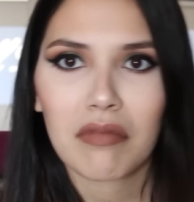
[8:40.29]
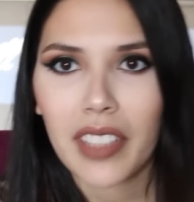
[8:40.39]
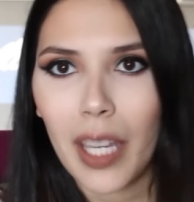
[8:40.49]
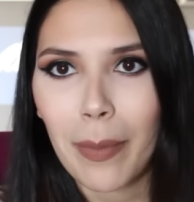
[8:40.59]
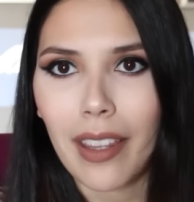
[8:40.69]

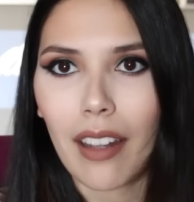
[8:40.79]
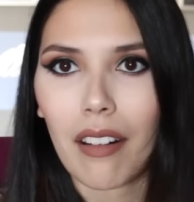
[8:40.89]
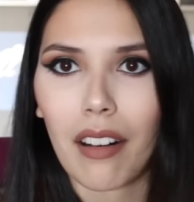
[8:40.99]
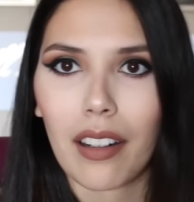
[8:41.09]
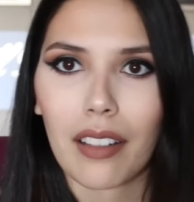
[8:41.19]
can't be that
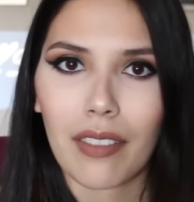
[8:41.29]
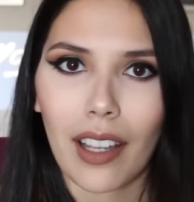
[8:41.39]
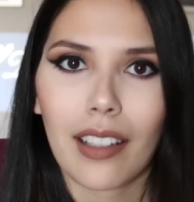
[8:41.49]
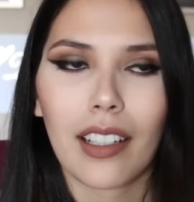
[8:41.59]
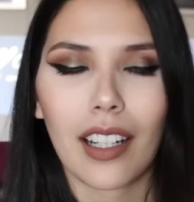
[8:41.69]
hard.
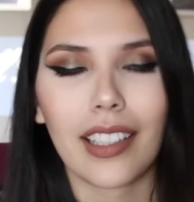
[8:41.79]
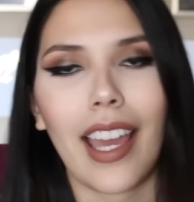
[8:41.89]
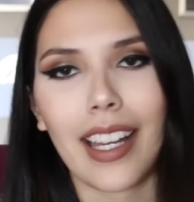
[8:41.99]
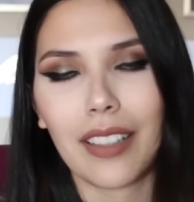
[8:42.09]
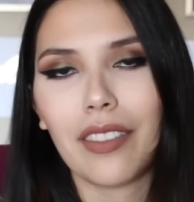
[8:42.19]
I got the
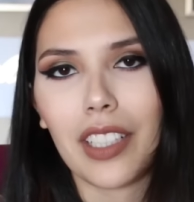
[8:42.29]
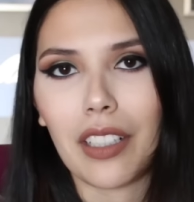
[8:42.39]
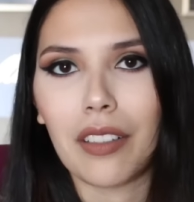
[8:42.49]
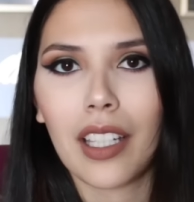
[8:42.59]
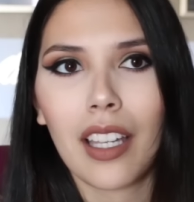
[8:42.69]
hang of, you
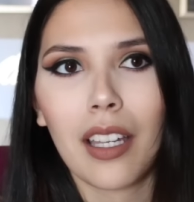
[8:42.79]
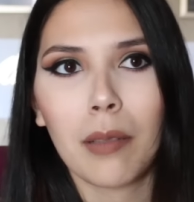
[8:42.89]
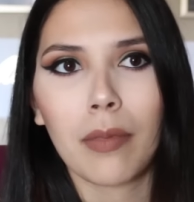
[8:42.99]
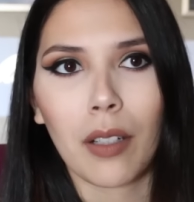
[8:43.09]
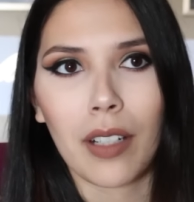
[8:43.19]
know,
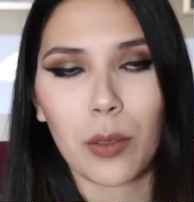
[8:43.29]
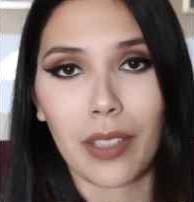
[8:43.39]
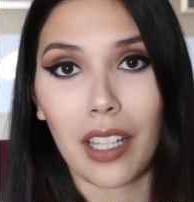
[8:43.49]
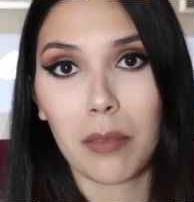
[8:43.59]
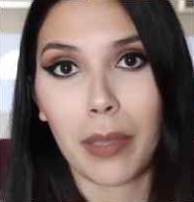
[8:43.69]
my ones
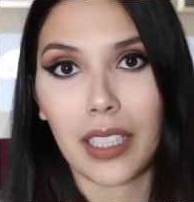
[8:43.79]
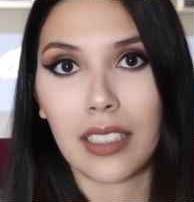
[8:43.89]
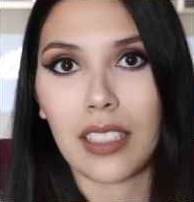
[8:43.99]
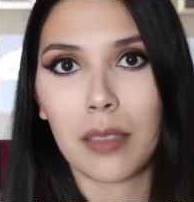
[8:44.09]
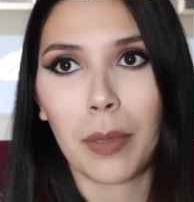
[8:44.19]
without buttons.